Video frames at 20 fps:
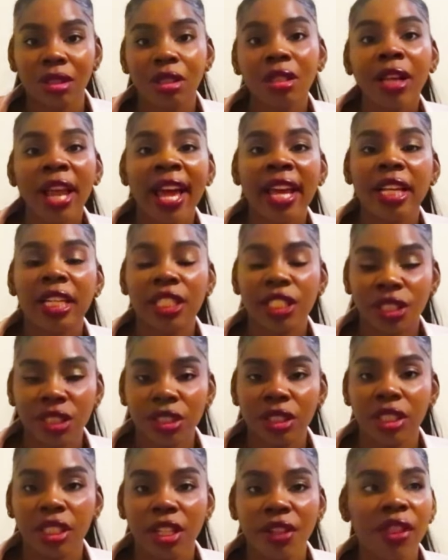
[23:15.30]
Like
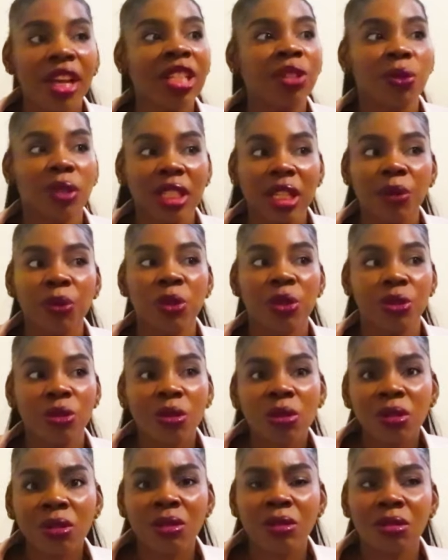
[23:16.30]
literally, that's what I was
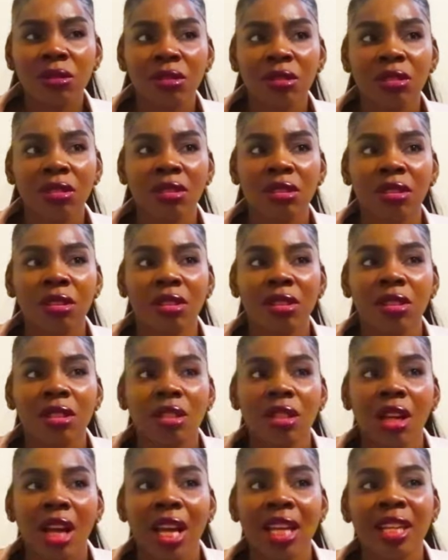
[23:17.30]
told,
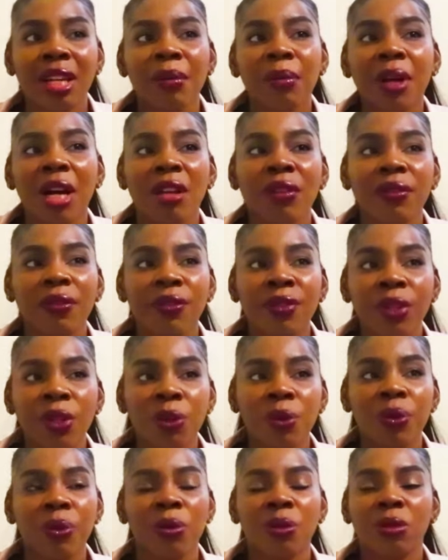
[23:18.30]
and I'm
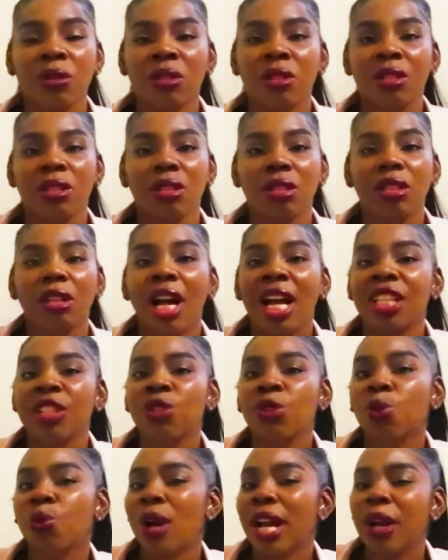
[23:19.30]
confused as
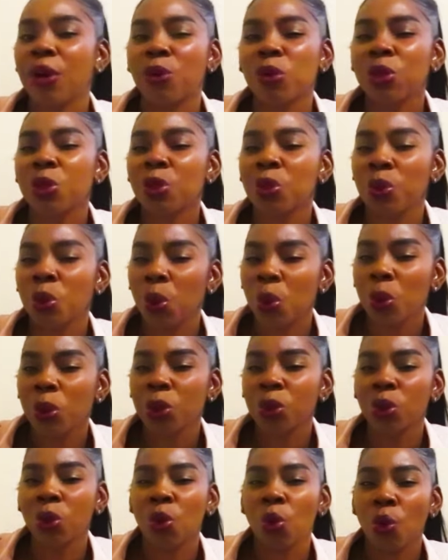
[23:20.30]
to why I was told
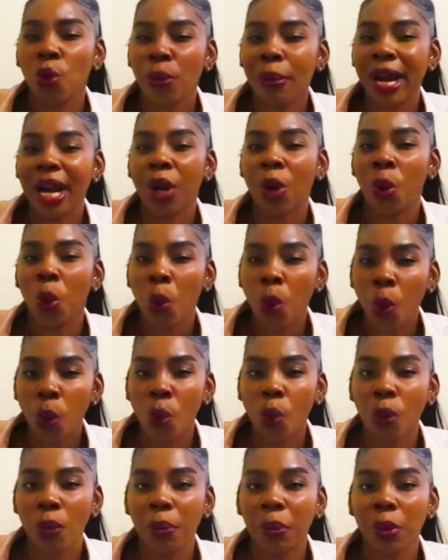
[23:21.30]
to go back
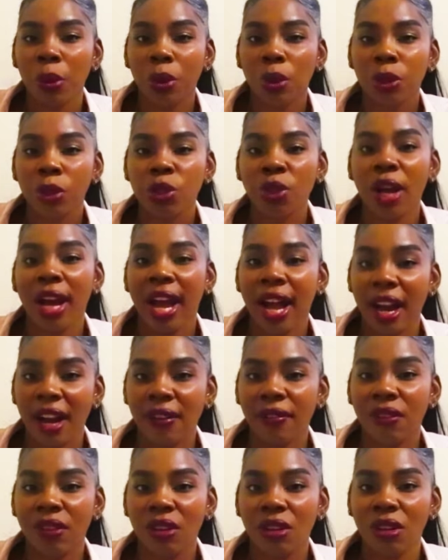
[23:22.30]
home to have
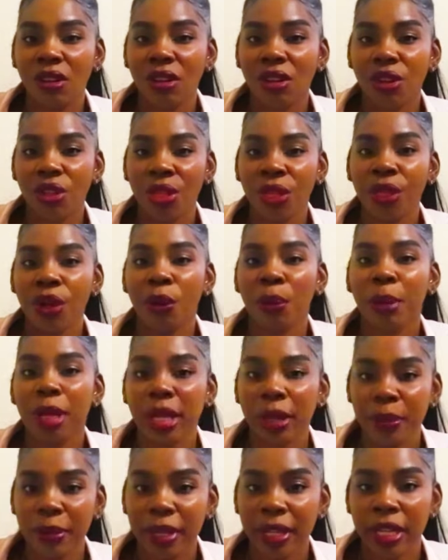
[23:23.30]
the
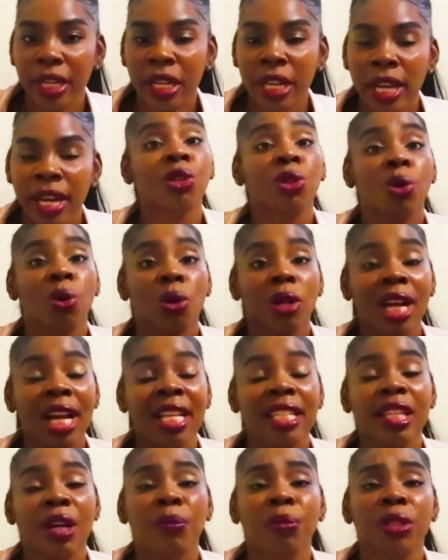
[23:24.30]
baby. So
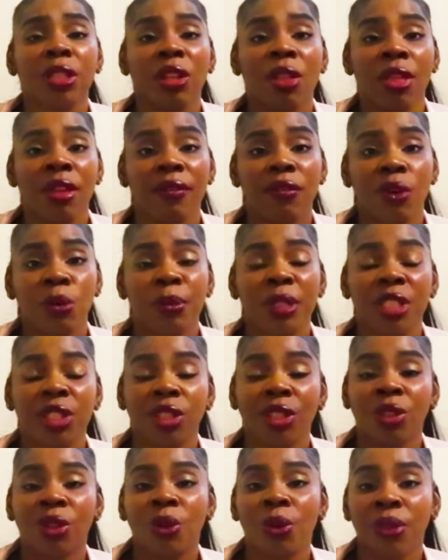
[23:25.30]
guys, I'm putting the
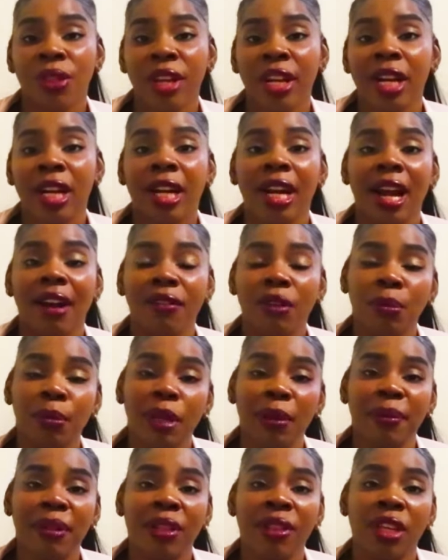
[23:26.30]
information out there. Having
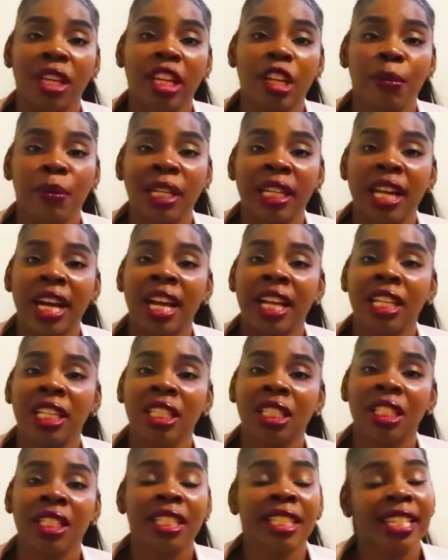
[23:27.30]
baby in the Cayman
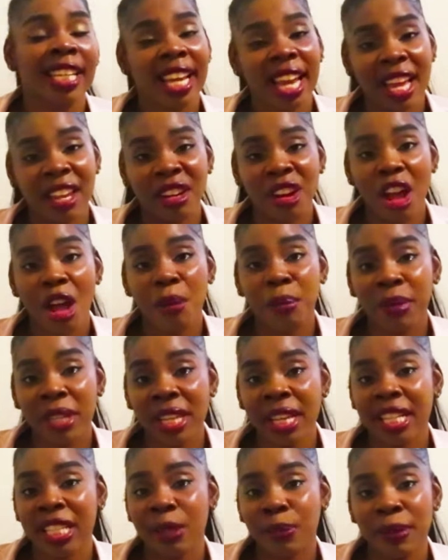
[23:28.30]
Islands can
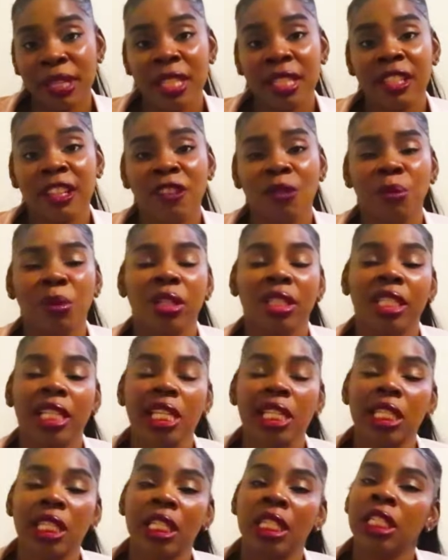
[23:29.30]
be expensive, but
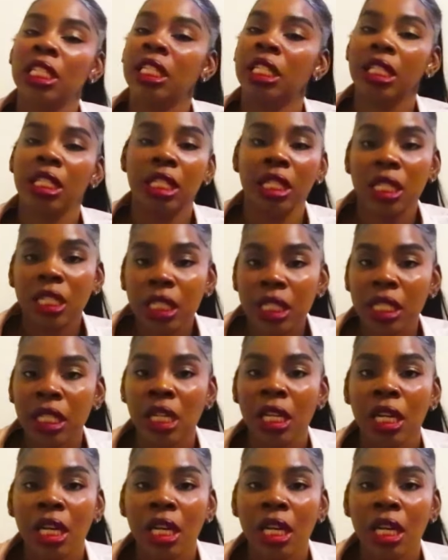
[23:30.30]
is indeed